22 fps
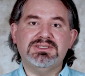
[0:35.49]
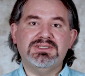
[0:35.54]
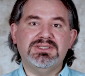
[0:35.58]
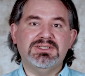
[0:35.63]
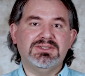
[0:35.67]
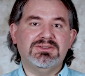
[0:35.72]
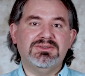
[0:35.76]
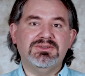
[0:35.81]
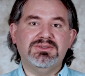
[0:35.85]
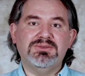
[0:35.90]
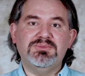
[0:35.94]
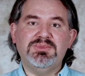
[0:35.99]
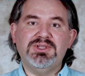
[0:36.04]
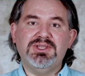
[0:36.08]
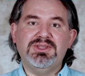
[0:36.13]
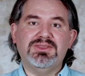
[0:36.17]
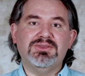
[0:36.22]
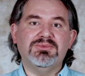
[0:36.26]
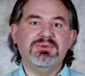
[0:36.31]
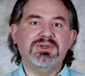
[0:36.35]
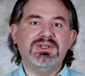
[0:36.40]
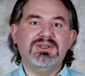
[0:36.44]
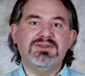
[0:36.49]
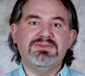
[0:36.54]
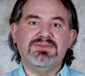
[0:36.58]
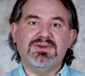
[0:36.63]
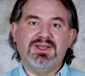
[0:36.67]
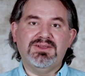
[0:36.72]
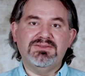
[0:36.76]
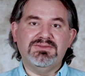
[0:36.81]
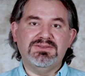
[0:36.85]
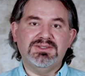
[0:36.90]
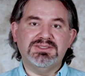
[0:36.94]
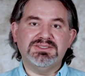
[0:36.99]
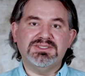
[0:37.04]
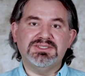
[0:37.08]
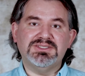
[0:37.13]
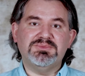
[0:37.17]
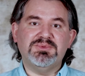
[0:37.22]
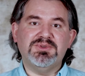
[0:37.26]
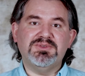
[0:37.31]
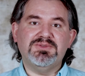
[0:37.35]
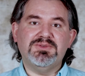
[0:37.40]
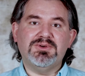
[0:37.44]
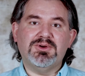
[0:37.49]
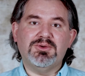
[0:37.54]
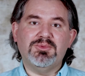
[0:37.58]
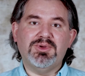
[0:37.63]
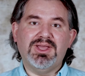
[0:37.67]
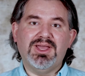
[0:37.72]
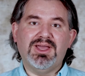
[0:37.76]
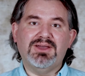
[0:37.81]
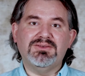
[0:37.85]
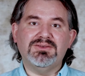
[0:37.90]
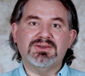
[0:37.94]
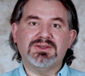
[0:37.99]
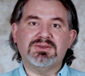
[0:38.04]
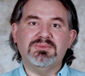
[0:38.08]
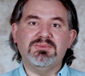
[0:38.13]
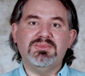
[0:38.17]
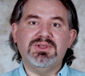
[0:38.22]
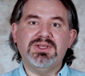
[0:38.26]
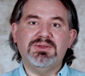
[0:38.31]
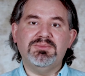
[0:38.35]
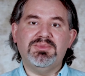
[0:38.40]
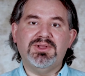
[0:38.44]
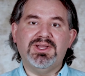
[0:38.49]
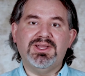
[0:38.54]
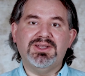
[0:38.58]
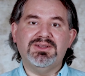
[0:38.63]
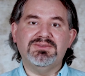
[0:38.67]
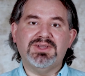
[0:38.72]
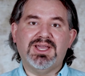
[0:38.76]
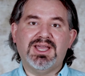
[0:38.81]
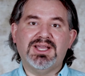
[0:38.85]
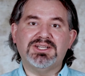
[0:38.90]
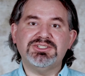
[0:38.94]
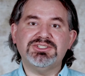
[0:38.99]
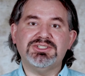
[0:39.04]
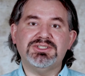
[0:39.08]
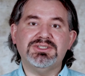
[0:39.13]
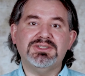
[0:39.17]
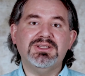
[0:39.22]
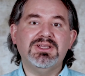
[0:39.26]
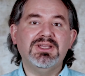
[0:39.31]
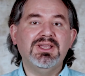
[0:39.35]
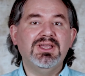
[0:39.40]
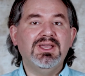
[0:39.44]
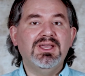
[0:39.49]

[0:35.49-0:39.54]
It could be 3 to 5 visits before we have a complete plan of action.